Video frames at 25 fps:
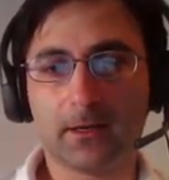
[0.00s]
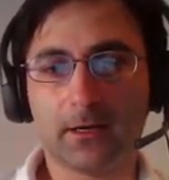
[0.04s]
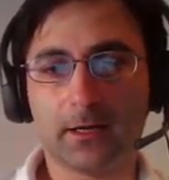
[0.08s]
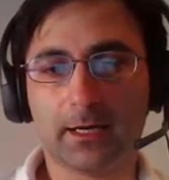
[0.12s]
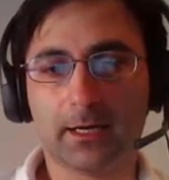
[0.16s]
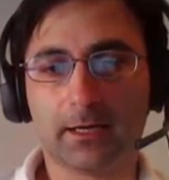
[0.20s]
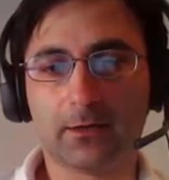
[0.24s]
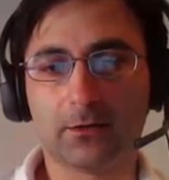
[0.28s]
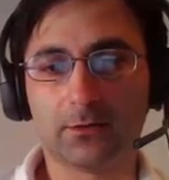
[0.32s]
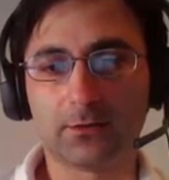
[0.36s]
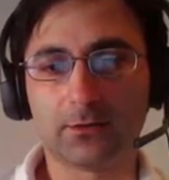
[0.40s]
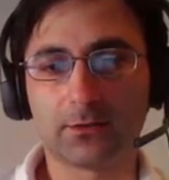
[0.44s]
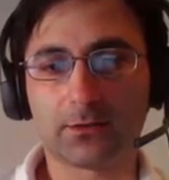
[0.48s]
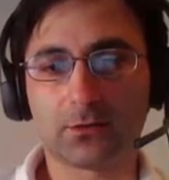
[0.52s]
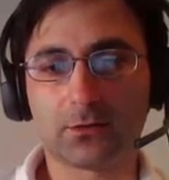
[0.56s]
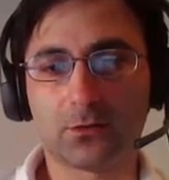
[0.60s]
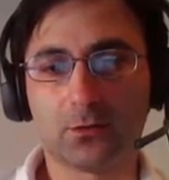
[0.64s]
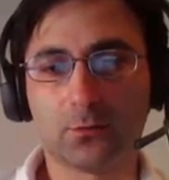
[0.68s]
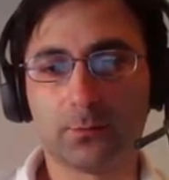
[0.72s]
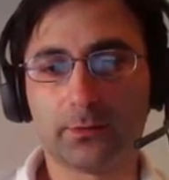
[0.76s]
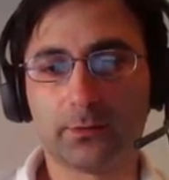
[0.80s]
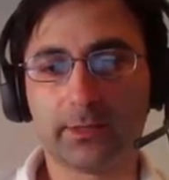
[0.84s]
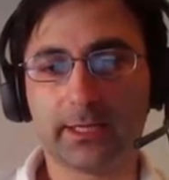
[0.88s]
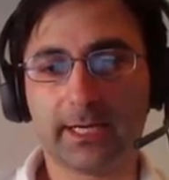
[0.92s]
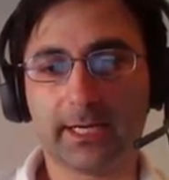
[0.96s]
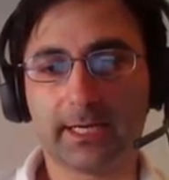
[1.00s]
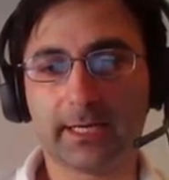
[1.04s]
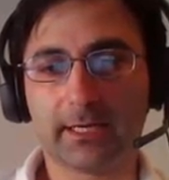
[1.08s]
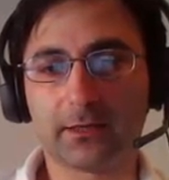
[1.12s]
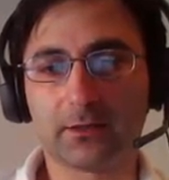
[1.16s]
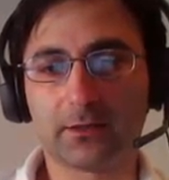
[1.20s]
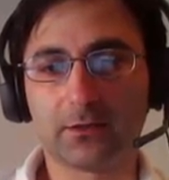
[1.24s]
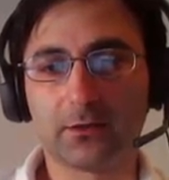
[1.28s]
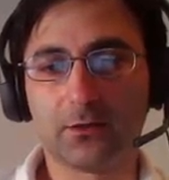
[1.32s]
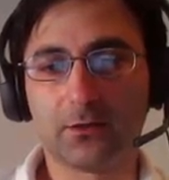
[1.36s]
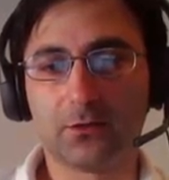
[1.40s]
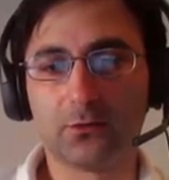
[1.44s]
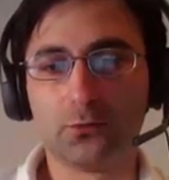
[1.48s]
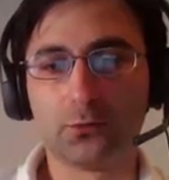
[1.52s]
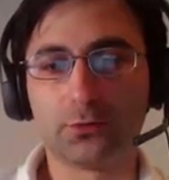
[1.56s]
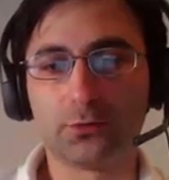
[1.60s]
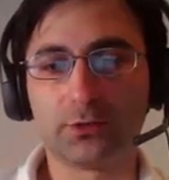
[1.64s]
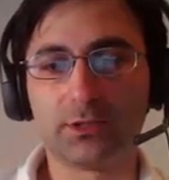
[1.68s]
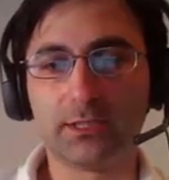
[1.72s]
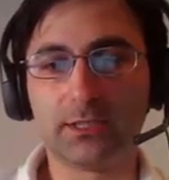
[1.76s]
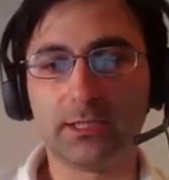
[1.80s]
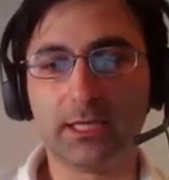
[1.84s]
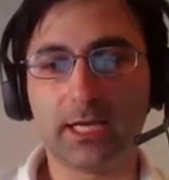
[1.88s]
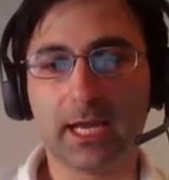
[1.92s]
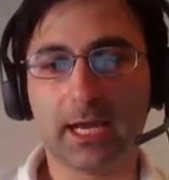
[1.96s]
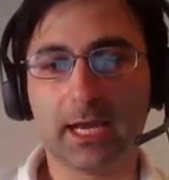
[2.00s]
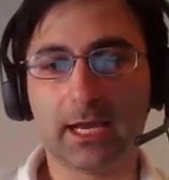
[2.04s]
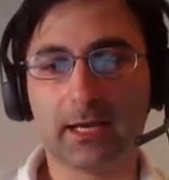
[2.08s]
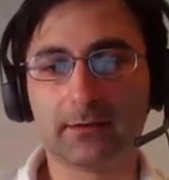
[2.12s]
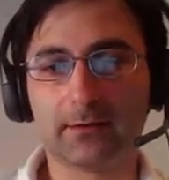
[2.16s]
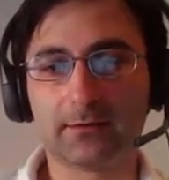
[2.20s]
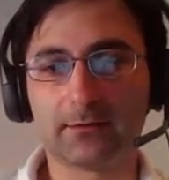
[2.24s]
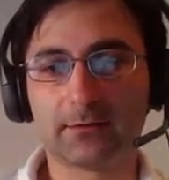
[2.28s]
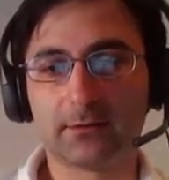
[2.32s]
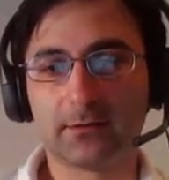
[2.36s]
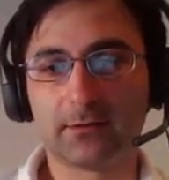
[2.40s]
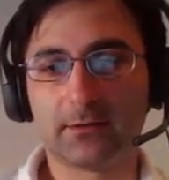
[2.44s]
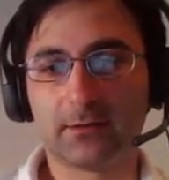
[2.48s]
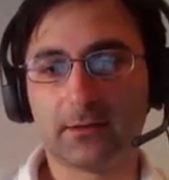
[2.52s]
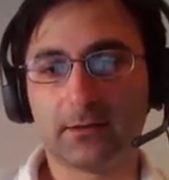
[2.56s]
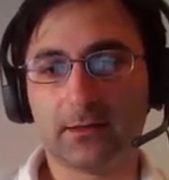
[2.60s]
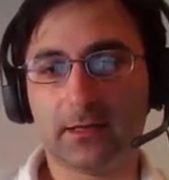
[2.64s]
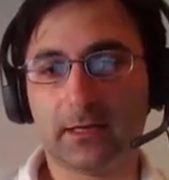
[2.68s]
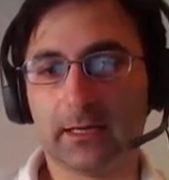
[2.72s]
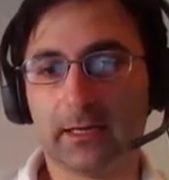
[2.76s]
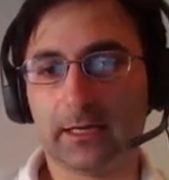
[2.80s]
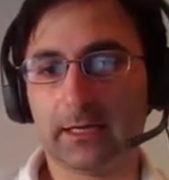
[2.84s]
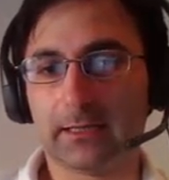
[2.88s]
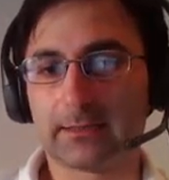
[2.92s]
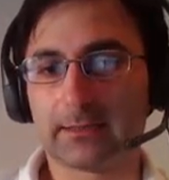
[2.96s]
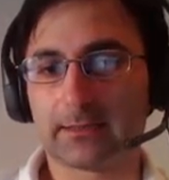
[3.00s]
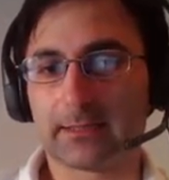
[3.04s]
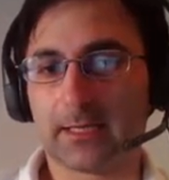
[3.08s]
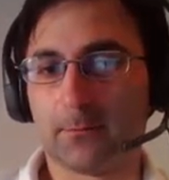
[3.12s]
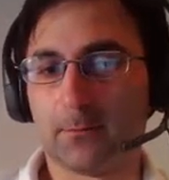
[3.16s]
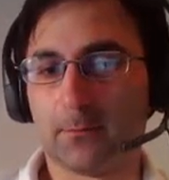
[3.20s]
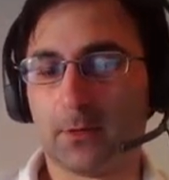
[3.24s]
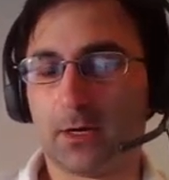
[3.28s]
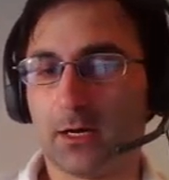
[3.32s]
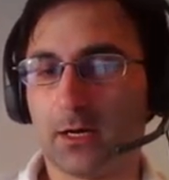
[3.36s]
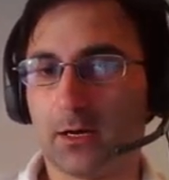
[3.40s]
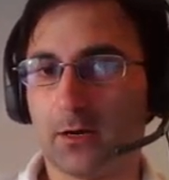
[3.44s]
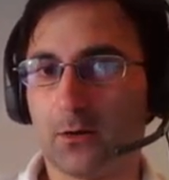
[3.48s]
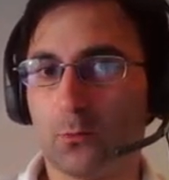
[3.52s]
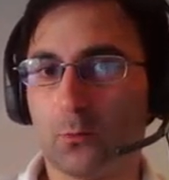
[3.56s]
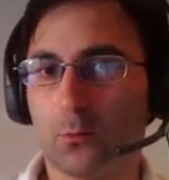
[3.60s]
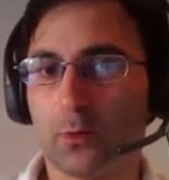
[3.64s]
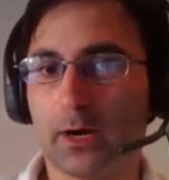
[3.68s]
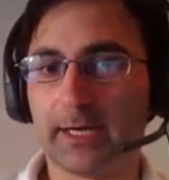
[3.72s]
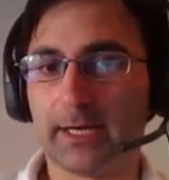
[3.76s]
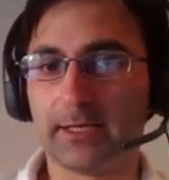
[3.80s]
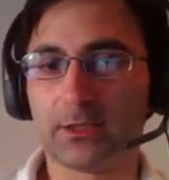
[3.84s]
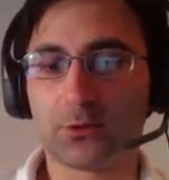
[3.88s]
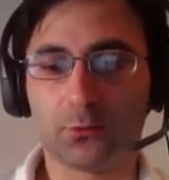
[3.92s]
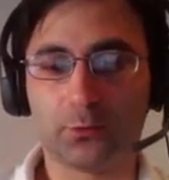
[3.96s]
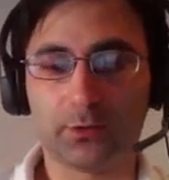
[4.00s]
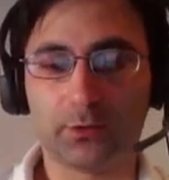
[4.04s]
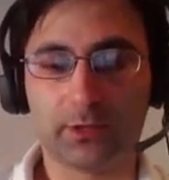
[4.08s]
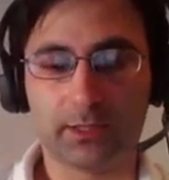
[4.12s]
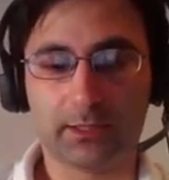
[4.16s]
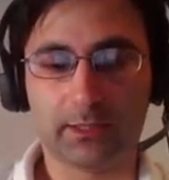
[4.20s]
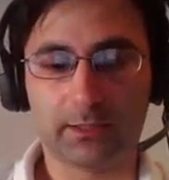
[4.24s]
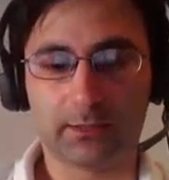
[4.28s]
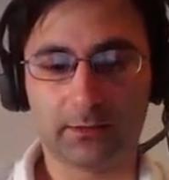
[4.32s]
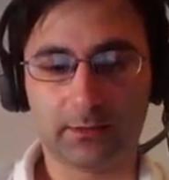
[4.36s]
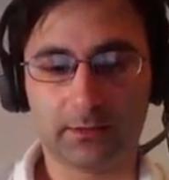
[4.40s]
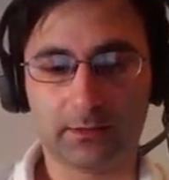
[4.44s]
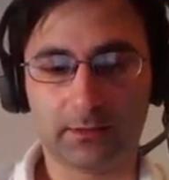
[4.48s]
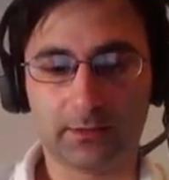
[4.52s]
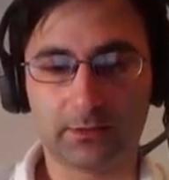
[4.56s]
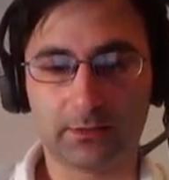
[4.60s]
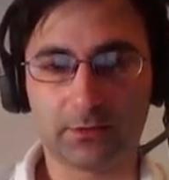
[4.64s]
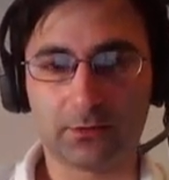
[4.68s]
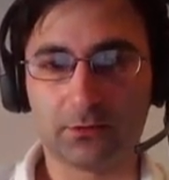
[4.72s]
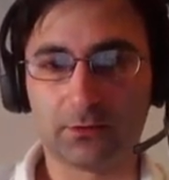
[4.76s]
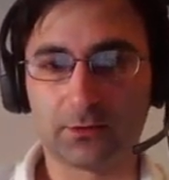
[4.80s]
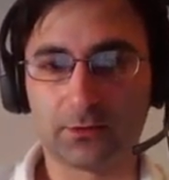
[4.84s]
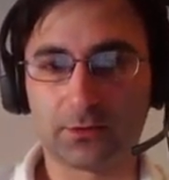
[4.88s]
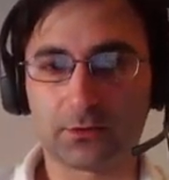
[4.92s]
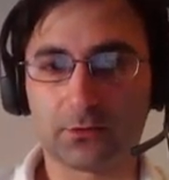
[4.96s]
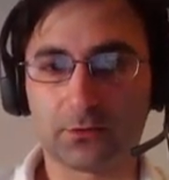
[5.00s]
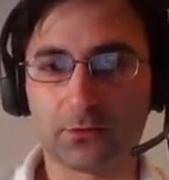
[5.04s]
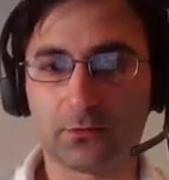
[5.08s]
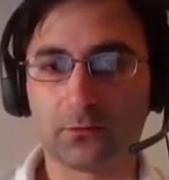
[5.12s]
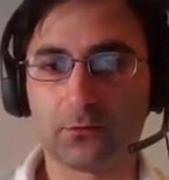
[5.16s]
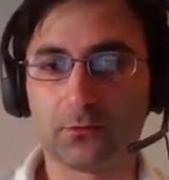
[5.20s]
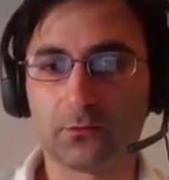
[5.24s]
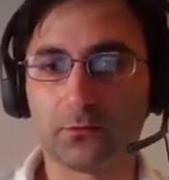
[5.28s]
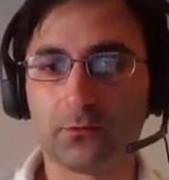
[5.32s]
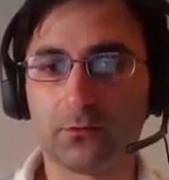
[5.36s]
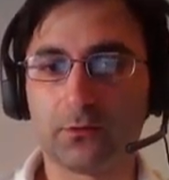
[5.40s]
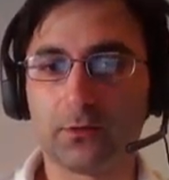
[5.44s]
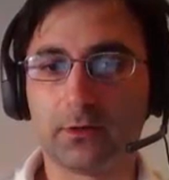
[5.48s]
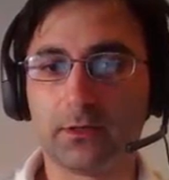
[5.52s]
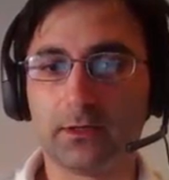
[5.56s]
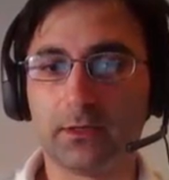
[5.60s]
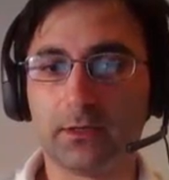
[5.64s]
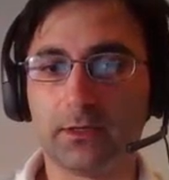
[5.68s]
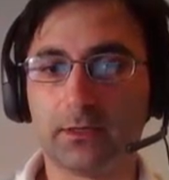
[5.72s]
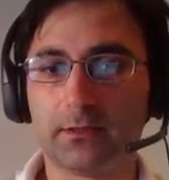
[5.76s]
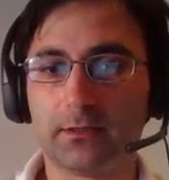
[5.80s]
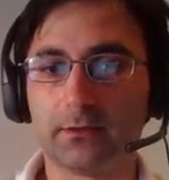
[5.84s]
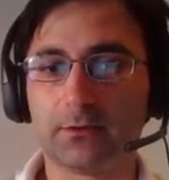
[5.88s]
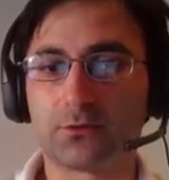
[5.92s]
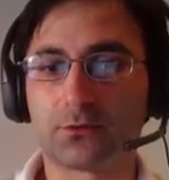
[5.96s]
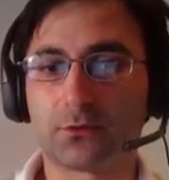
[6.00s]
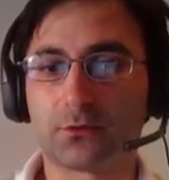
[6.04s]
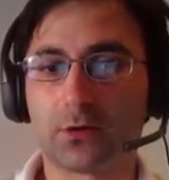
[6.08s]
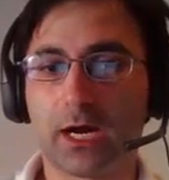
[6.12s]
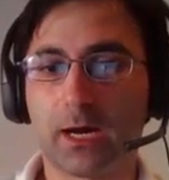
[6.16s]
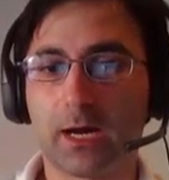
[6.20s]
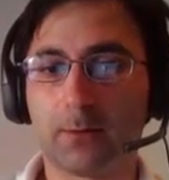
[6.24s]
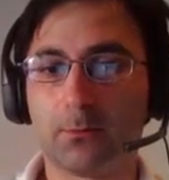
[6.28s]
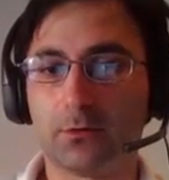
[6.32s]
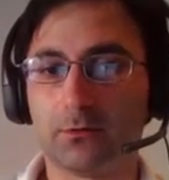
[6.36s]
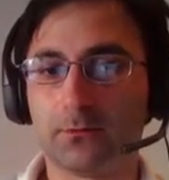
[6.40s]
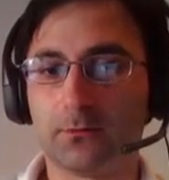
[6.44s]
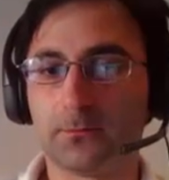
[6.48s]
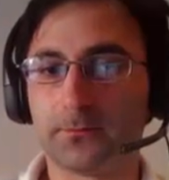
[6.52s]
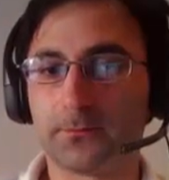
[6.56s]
and also planning rook d8, and somehow white queen is also in trouble.